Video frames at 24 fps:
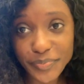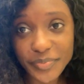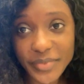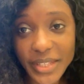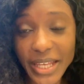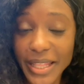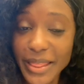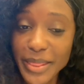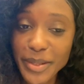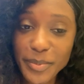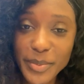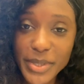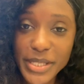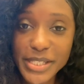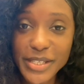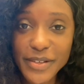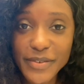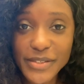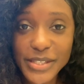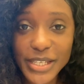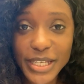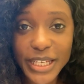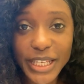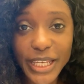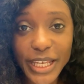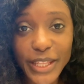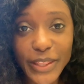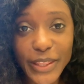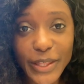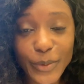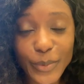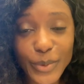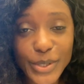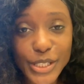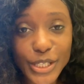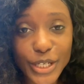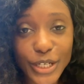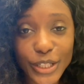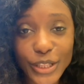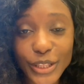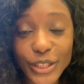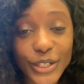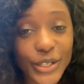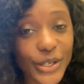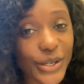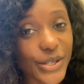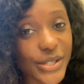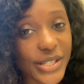in the midst of studying, there was an
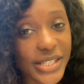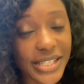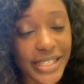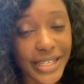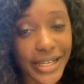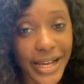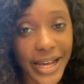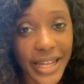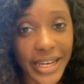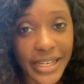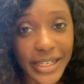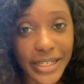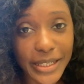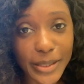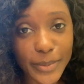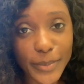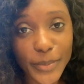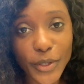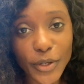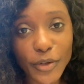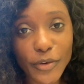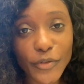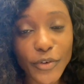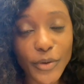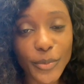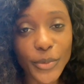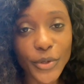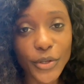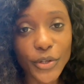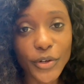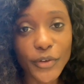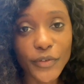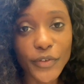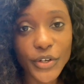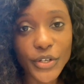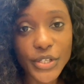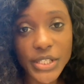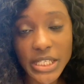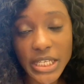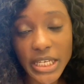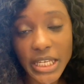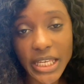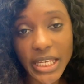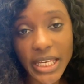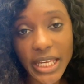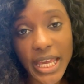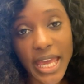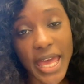alert, got an email from the
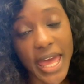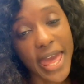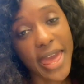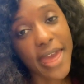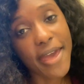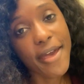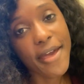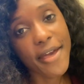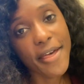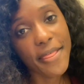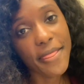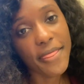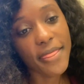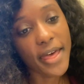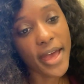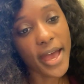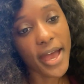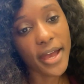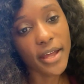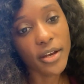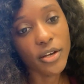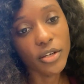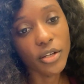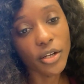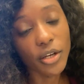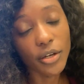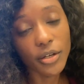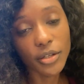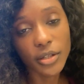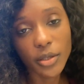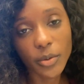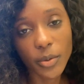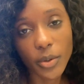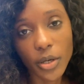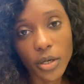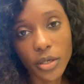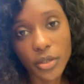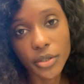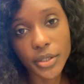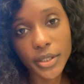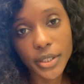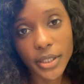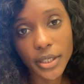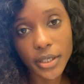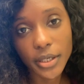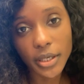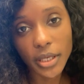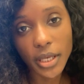university that currently we're under
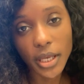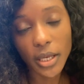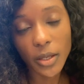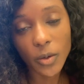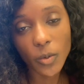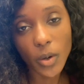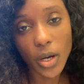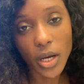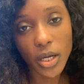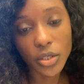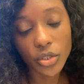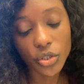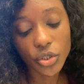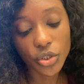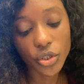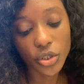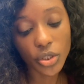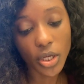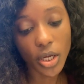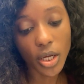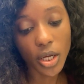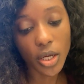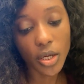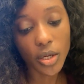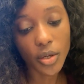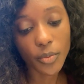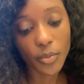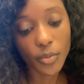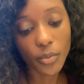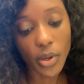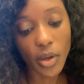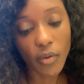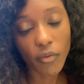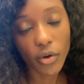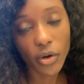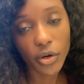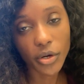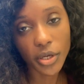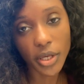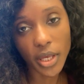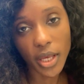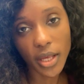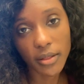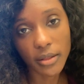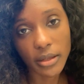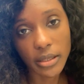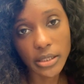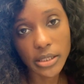hurricane watch. We have a
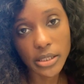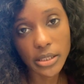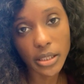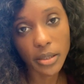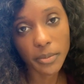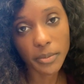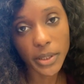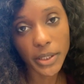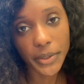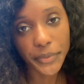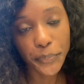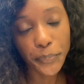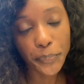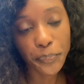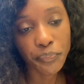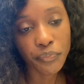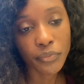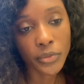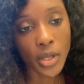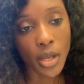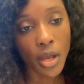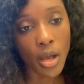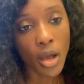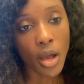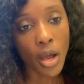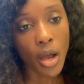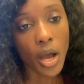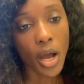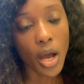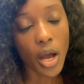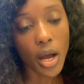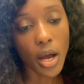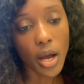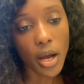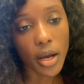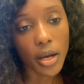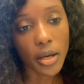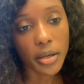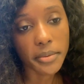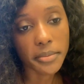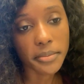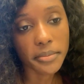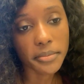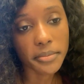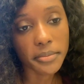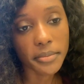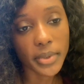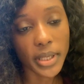hurricane that's coming,
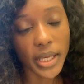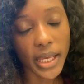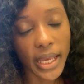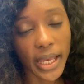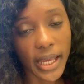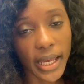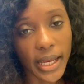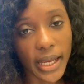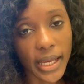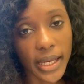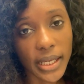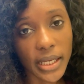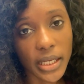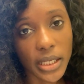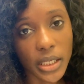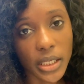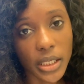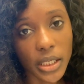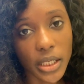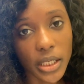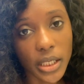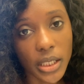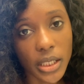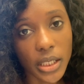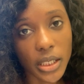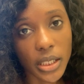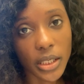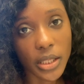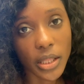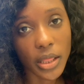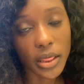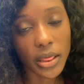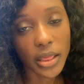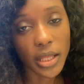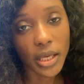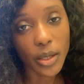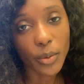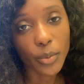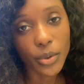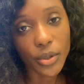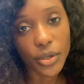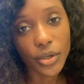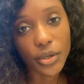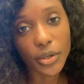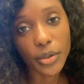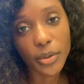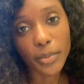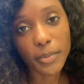and they
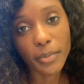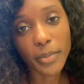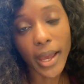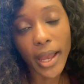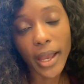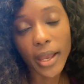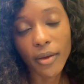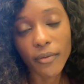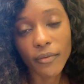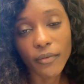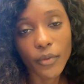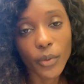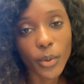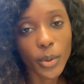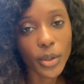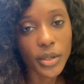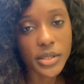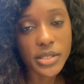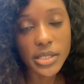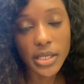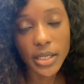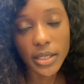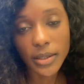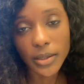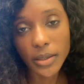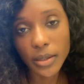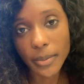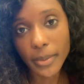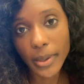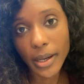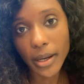were back and forth sending